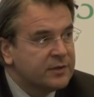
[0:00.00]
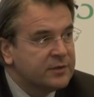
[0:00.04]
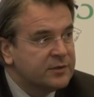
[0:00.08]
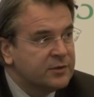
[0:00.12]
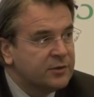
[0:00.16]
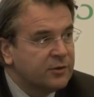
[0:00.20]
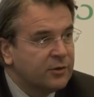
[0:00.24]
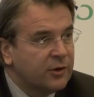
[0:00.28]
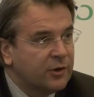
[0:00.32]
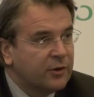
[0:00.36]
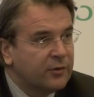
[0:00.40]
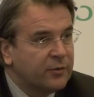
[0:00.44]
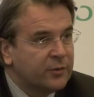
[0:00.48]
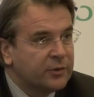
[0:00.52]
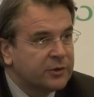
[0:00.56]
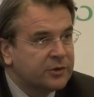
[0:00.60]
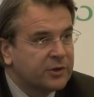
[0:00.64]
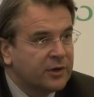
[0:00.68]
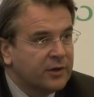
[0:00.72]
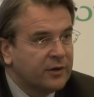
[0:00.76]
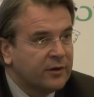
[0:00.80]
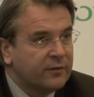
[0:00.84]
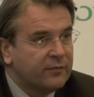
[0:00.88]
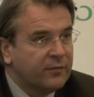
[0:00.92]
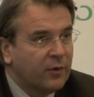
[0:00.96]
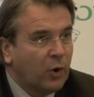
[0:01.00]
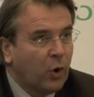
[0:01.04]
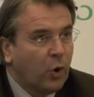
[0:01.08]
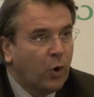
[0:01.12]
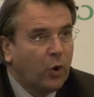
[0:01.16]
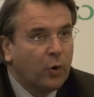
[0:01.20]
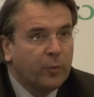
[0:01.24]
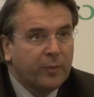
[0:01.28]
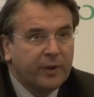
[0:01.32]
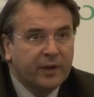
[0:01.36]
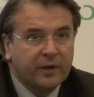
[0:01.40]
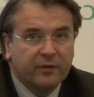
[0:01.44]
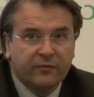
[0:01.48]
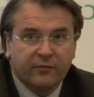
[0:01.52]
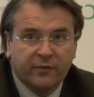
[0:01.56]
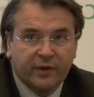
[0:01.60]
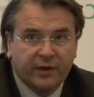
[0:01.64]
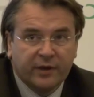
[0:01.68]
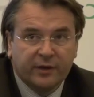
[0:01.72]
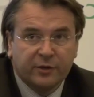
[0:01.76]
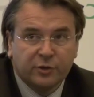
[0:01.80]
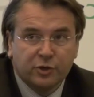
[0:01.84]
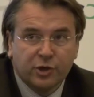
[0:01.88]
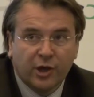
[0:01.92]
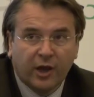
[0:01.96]
as you know, which have all been
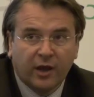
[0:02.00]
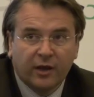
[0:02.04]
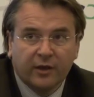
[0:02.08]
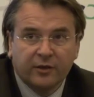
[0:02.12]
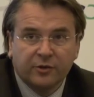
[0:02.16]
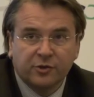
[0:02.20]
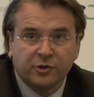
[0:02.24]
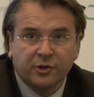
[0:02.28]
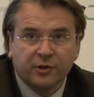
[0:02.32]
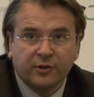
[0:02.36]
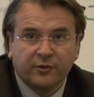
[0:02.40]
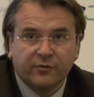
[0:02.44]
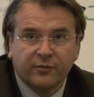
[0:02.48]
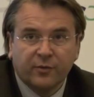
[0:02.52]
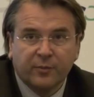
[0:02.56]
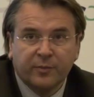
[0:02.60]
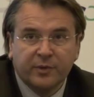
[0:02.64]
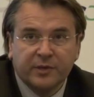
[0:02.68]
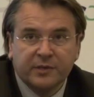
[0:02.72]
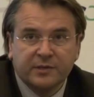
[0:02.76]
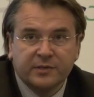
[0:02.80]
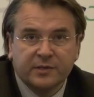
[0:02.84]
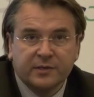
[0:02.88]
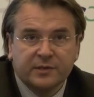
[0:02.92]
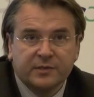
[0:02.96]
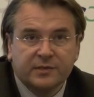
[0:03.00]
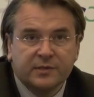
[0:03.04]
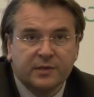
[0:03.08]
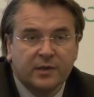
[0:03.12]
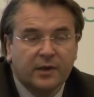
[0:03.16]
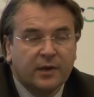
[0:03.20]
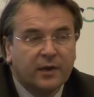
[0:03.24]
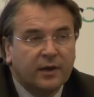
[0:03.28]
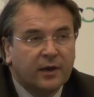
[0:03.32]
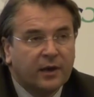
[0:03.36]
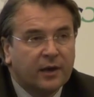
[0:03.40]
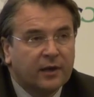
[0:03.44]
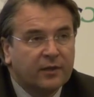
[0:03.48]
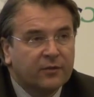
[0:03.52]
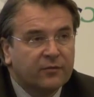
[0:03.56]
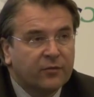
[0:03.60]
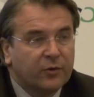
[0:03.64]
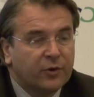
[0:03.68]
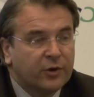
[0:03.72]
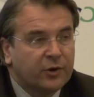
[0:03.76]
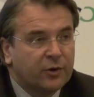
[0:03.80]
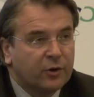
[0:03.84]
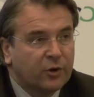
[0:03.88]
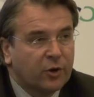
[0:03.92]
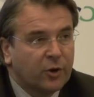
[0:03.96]
very challenging for business and
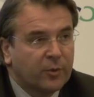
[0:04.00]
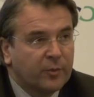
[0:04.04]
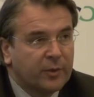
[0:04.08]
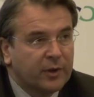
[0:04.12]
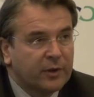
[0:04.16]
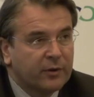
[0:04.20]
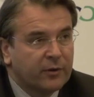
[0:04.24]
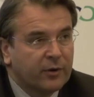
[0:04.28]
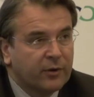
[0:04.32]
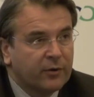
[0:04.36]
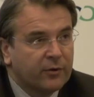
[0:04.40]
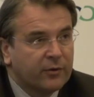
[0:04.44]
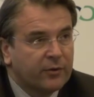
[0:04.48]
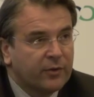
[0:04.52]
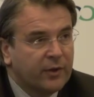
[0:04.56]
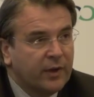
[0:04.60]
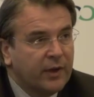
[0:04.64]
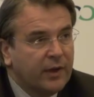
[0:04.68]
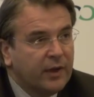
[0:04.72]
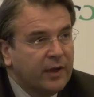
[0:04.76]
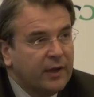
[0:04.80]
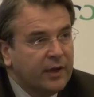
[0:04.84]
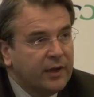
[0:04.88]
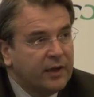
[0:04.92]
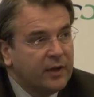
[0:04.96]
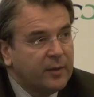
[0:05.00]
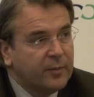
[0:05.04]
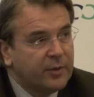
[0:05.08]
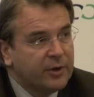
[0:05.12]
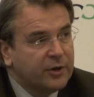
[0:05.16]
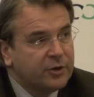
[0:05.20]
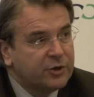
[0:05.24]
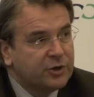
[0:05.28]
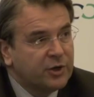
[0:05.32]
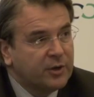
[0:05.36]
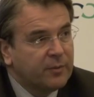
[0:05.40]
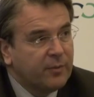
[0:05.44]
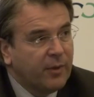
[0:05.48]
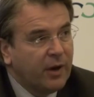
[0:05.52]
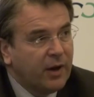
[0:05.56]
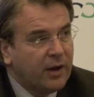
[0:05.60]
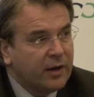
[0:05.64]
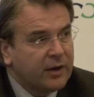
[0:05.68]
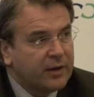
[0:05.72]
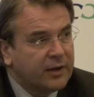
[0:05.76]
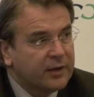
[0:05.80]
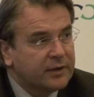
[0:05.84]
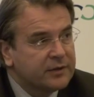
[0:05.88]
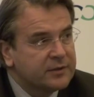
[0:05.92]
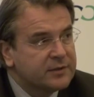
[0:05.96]
for economic growth. In emerging
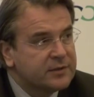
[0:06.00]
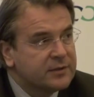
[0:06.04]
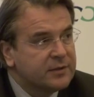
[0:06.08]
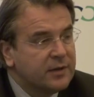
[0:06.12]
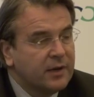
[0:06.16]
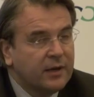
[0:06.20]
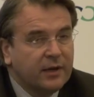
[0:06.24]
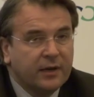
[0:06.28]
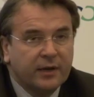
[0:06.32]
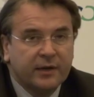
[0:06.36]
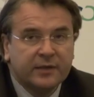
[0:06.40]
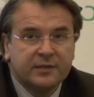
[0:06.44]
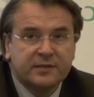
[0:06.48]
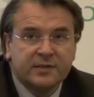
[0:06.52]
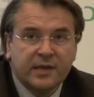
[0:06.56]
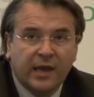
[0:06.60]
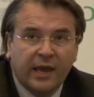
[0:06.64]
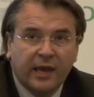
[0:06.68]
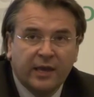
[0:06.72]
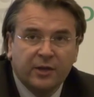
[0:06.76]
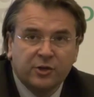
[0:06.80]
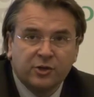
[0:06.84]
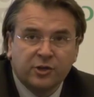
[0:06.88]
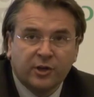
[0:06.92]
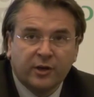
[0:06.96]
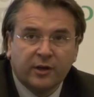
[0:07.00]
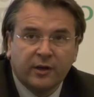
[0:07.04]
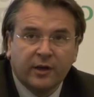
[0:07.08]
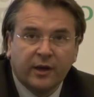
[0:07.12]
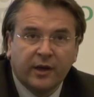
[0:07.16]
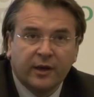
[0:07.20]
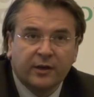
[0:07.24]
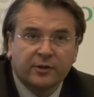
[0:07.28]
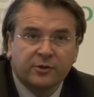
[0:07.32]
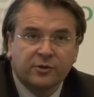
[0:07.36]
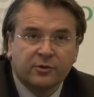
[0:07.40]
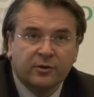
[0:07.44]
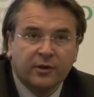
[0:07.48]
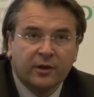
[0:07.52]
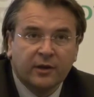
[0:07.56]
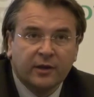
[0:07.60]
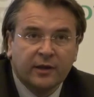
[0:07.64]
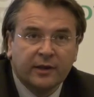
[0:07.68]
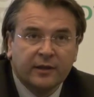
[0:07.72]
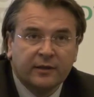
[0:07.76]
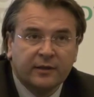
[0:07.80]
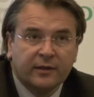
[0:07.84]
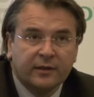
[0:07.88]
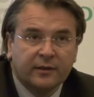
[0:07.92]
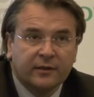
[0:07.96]
markets, it's Asia actually
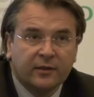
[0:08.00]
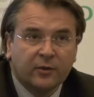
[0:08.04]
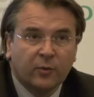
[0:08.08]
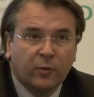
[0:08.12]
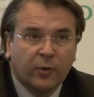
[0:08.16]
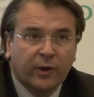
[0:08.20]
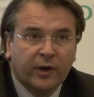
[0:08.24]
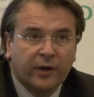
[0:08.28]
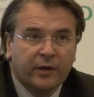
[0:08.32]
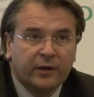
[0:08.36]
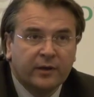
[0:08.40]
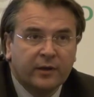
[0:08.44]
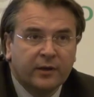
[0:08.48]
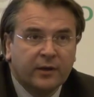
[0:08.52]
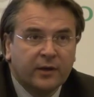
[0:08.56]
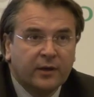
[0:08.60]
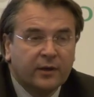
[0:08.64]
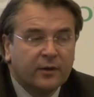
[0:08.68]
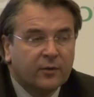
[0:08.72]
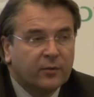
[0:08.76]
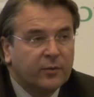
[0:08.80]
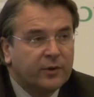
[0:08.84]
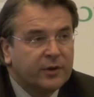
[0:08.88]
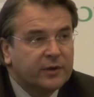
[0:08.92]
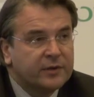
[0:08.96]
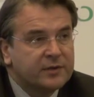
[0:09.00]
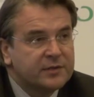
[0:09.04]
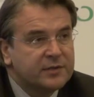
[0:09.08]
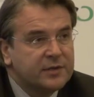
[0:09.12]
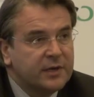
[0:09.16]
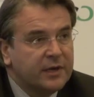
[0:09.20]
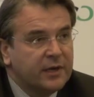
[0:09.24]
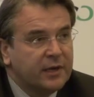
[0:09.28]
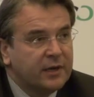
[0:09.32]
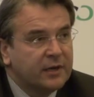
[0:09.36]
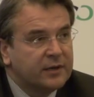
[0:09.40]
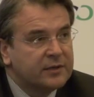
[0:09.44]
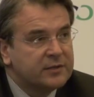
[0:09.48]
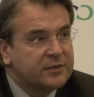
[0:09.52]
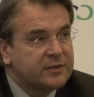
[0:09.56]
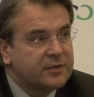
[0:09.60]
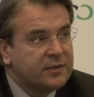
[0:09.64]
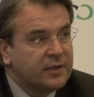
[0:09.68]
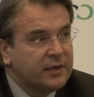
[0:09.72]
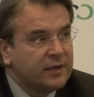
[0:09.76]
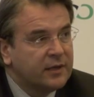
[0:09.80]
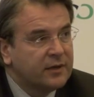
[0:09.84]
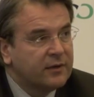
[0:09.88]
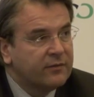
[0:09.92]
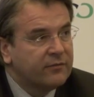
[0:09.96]
leading the way. We are seeing
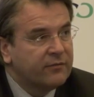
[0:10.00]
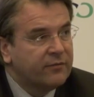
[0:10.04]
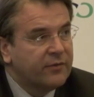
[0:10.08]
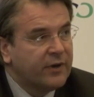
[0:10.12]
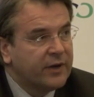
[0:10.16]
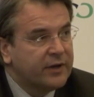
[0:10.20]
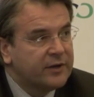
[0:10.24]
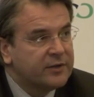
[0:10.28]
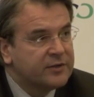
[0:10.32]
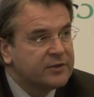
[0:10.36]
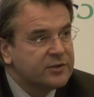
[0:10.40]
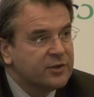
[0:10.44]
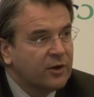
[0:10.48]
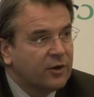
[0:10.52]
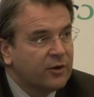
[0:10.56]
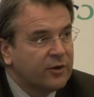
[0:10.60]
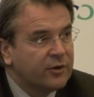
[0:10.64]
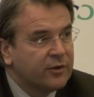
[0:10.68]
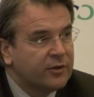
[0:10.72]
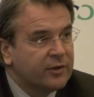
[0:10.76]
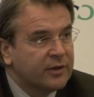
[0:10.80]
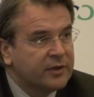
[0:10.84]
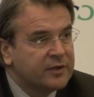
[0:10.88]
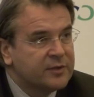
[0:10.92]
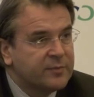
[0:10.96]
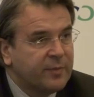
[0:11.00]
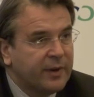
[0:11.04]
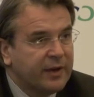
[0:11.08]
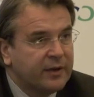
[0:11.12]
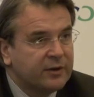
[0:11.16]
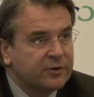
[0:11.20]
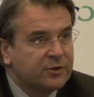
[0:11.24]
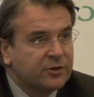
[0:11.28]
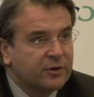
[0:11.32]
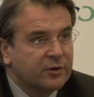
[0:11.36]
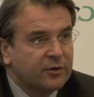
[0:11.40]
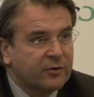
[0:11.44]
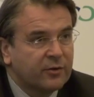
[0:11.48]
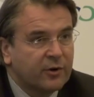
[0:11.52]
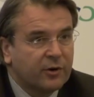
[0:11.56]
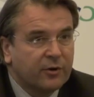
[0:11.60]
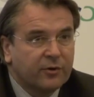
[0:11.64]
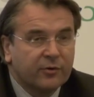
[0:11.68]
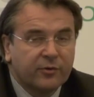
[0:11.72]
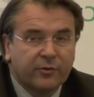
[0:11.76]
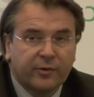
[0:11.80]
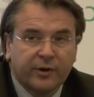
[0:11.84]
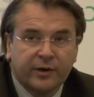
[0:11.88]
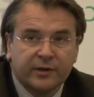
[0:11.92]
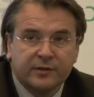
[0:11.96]
still very solid expansion
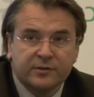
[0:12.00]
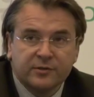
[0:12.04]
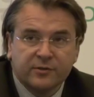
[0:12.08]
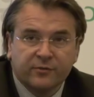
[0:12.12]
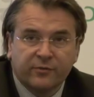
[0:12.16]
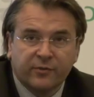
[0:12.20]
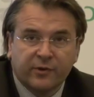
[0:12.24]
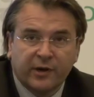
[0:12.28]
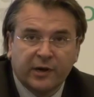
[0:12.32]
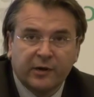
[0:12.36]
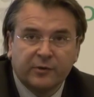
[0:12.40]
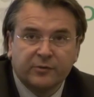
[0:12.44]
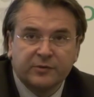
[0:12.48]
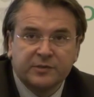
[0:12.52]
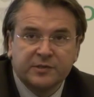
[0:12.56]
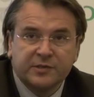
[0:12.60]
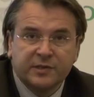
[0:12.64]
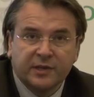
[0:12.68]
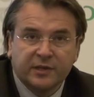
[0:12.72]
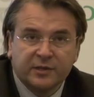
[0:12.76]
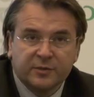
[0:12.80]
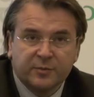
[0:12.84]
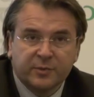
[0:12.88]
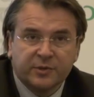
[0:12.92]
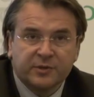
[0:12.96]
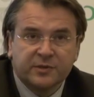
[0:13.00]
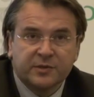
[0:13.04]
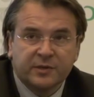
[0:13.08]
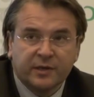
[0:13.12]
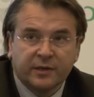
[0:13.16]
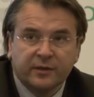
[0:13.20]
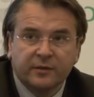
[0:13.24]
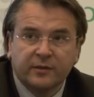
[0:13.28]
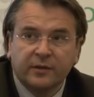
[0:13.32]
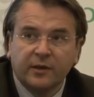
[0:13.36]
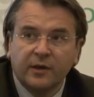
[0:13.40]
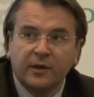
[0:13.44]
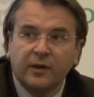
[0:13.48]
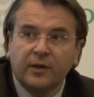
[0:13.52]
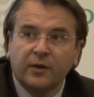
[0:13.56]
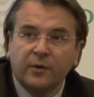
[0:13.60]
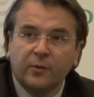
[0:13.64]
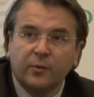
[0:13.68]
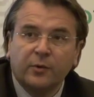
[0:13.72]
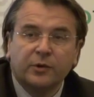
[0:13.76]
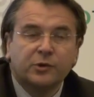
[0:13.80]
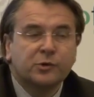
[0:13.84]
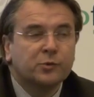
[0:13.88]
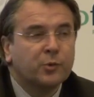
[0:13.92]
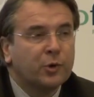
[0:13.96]
growth rates of around 6%,
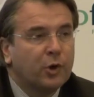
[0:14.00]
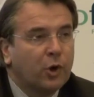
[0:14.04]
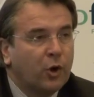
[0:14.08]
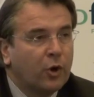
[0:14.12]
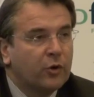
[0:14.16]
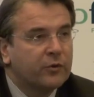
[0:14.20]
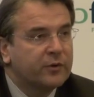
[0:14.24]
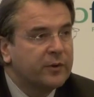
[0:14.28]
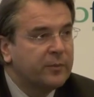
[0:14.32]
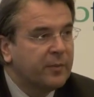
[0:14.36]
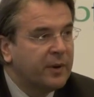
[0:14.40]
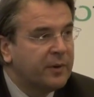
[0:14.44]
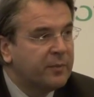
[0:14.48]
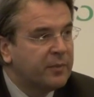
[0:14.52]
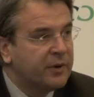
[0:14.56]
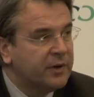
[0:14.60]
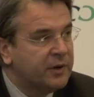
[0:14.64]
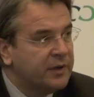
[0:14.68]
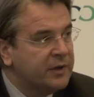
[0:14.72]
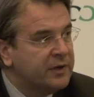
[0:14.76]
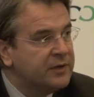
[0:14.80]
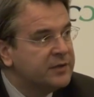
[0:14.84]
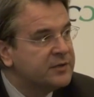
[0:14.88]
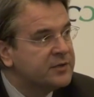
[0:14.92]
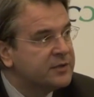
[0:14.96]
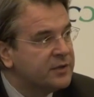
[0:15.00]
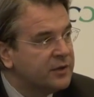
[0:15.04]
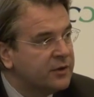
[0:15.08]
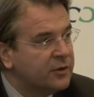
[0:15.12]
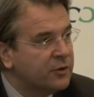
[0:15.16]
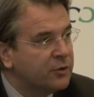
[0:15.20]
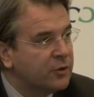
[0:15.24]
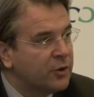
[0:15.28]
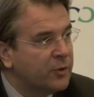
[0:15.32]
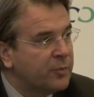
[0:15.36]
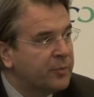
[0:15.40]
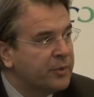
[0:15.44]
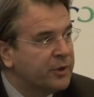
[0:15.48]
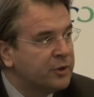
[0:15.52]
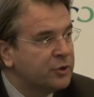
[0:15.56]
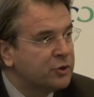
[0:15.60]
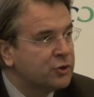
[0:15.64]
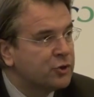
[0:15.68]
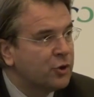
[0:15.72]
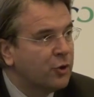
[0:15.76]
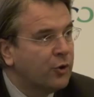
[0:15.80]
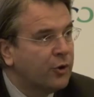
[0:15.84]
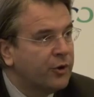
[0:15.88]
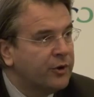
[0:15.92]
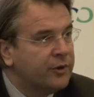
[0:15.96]
which we all remember Eastern Europe
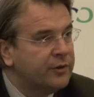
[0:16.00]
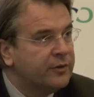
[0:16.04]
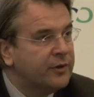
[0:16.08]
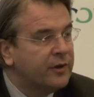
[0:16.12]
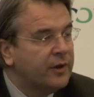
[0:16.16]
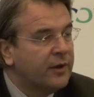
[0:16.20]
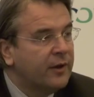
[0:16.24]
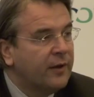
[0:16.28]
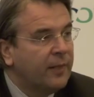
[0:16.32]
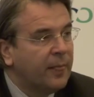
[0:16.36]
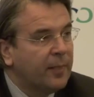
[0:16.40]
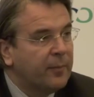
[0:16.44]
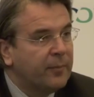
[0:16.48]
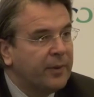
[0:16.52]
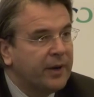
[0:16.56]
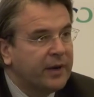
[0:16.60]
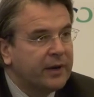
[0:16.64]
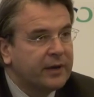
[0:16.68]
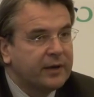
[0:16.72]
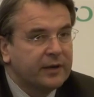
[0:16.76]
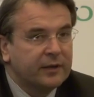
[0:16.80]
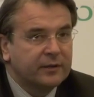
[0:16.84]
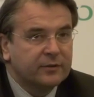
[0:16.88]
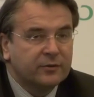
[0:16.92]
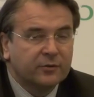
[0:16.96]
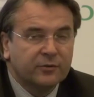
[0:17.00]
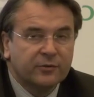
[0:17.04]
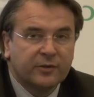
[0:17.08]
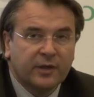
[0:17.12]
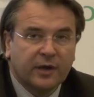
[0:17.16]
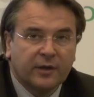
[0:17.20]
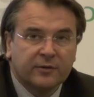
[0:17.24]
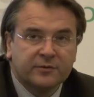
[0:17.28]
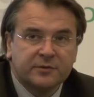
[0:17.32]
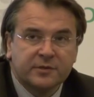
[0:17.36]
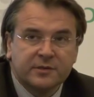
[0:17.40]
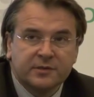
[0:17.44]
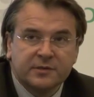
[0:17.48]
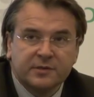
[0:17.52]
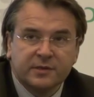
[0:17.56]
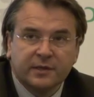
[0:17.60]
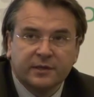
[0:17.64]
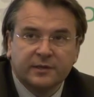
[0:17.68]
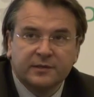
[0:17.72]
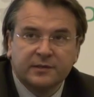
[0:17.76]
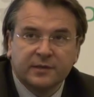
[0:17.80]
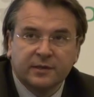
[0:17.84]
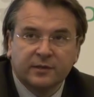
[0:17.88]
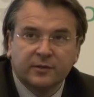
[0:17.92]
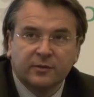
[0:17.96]
enjoyed back in
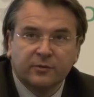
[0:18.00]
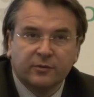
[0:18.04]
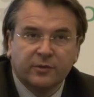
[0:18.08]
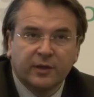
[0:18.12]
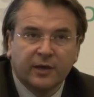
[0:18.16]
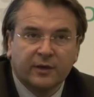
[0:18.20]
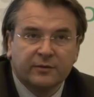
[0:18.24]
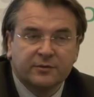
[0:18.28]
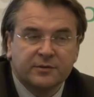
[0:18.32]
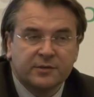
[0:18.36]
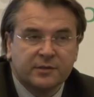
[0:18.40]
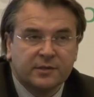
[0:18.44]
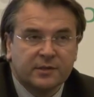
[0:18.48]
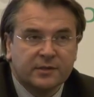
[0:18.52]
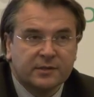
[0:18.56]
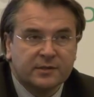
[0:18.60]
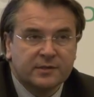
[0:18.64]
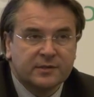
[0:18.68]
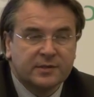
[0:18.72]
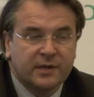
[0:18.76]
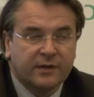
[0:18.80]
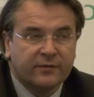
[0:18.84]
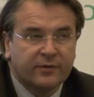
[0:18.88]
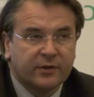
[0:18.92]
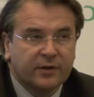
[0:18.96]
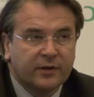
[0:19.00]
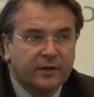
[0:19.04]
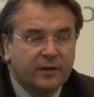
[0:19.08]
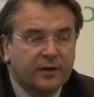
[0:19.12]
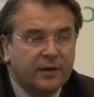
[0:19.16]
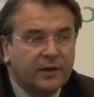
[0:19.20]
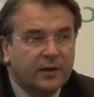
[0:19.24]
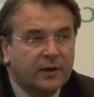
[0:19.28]
2006 and 2007.